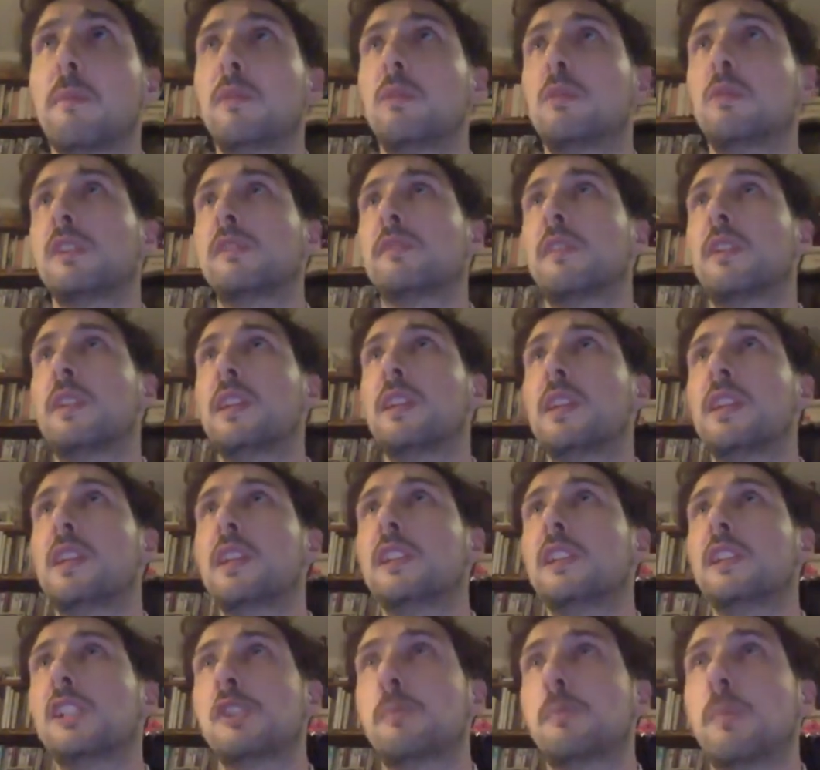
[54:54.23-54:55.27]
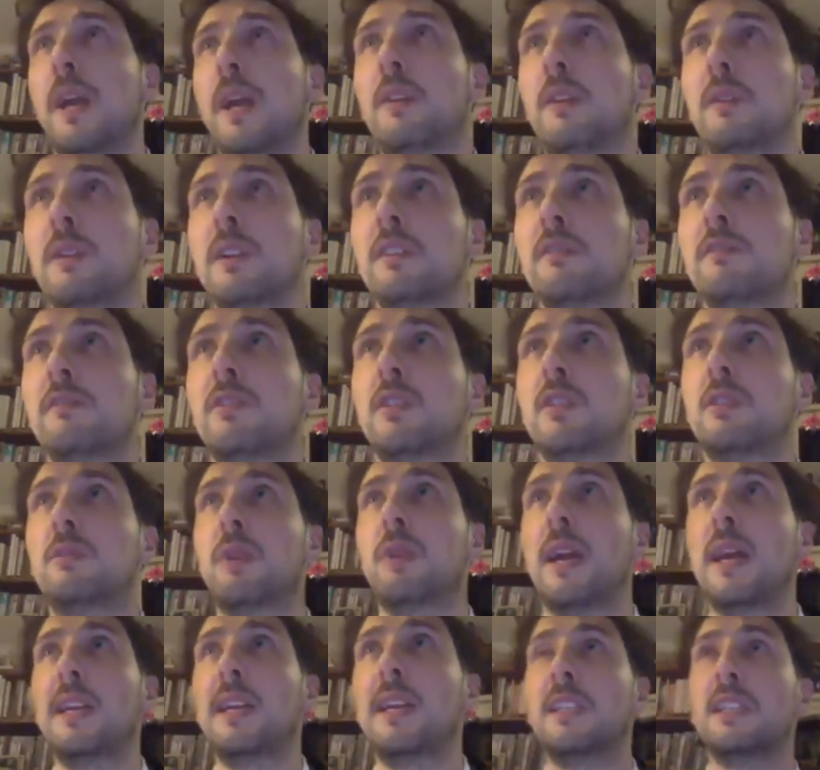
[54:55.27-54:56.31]
It was very inspiring for
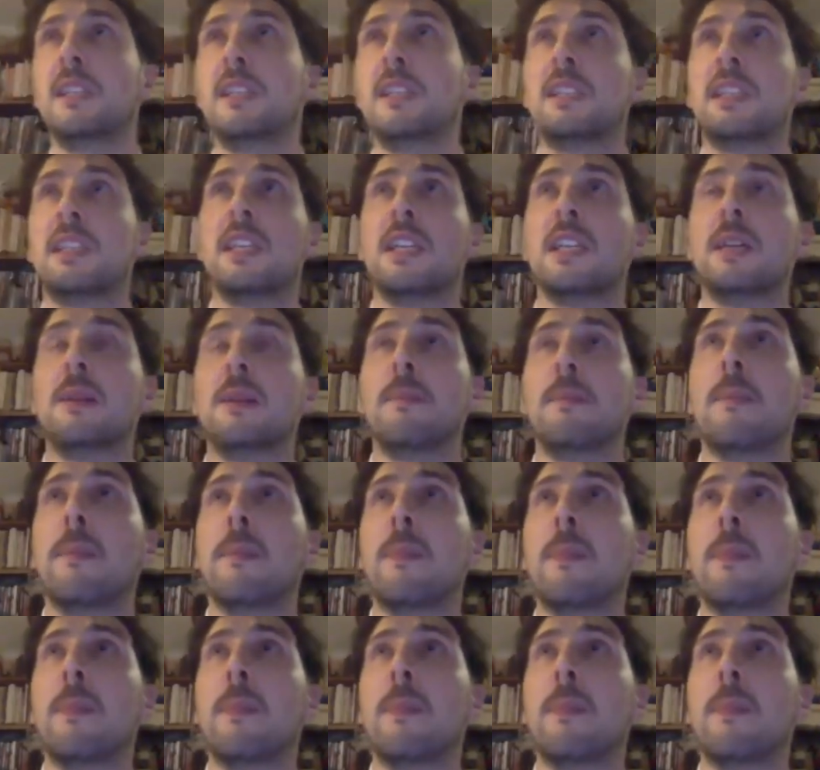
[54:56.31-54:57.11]
writing the um,